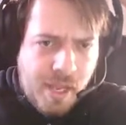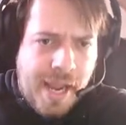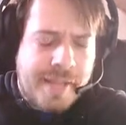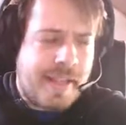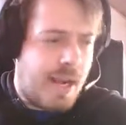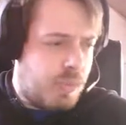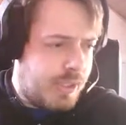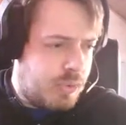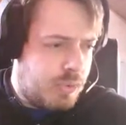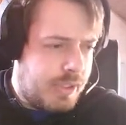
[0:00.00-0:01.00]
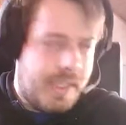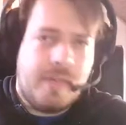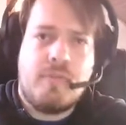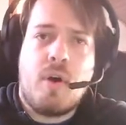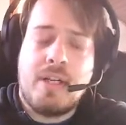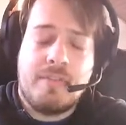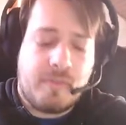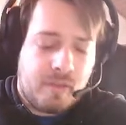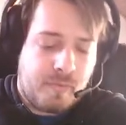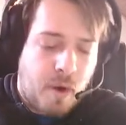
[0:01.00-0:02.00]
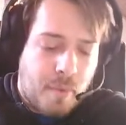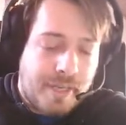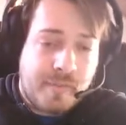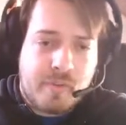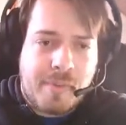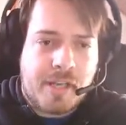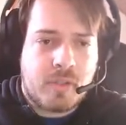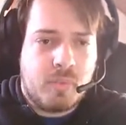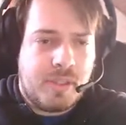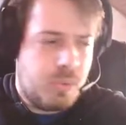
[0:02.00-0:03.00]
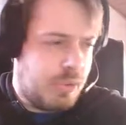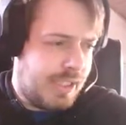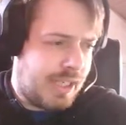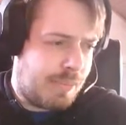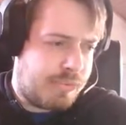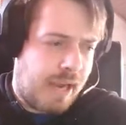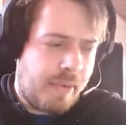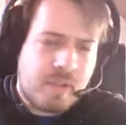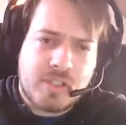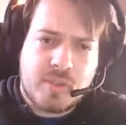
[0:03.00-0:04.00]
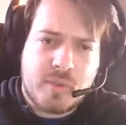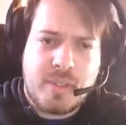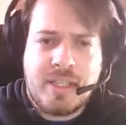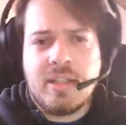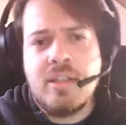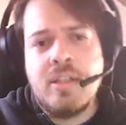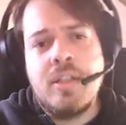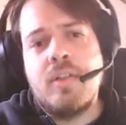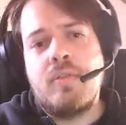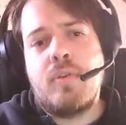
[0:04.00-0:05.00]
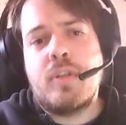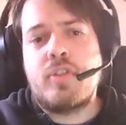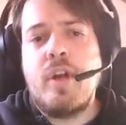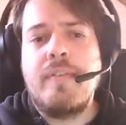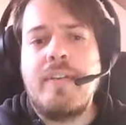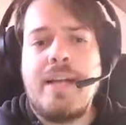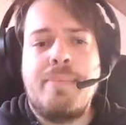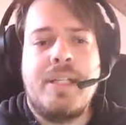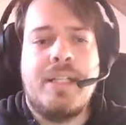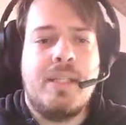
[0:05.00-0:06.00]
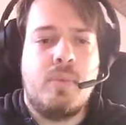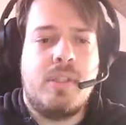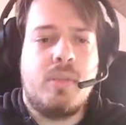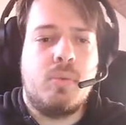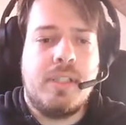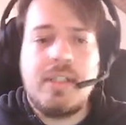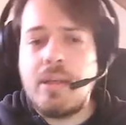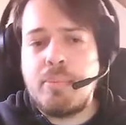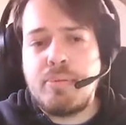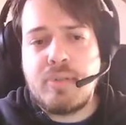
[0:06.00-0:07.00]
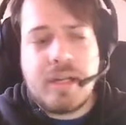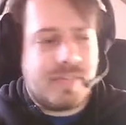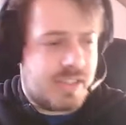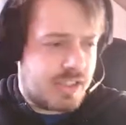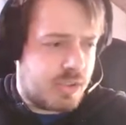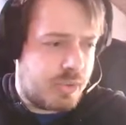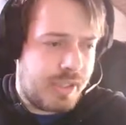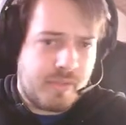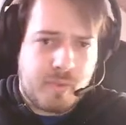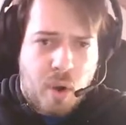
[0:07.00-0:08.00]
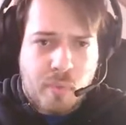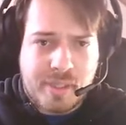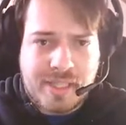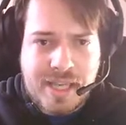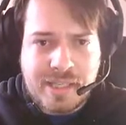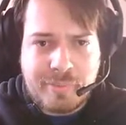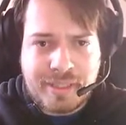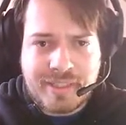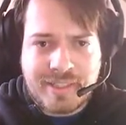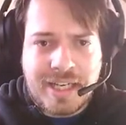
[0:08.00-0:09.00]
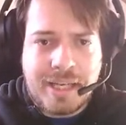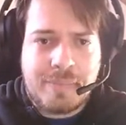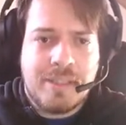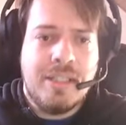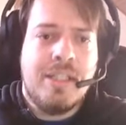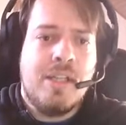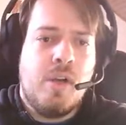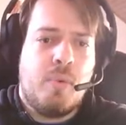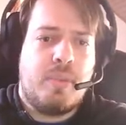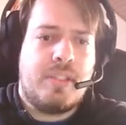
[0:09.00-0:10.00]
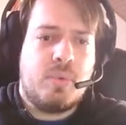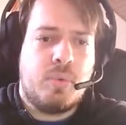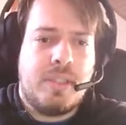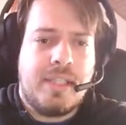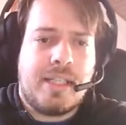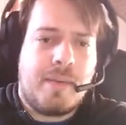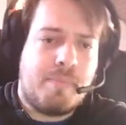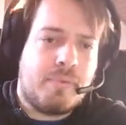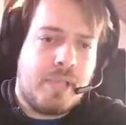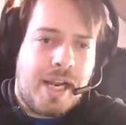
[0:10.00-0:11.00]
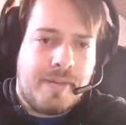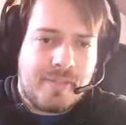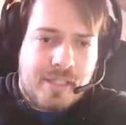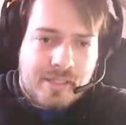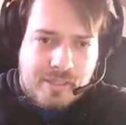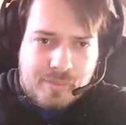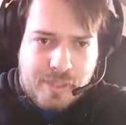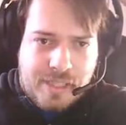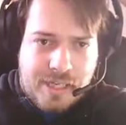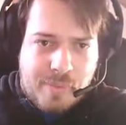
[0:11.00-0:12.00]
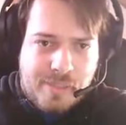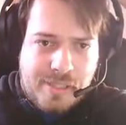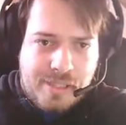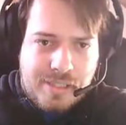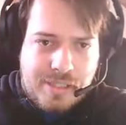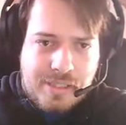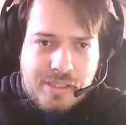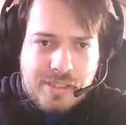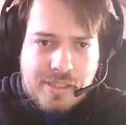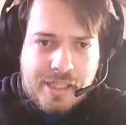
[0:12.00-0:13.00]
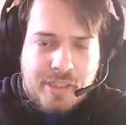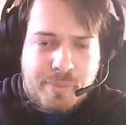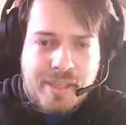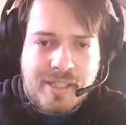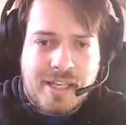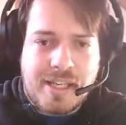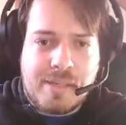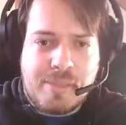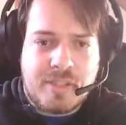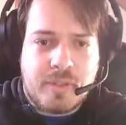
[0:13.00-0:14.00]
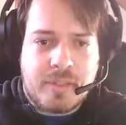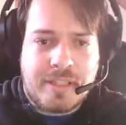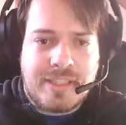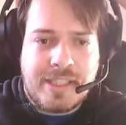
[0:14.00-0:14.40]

And then we do need, for our information, we do need a private string for the server IP. We do need a private string for our database name. We do need a private, wait, I will expand it a little bit so you can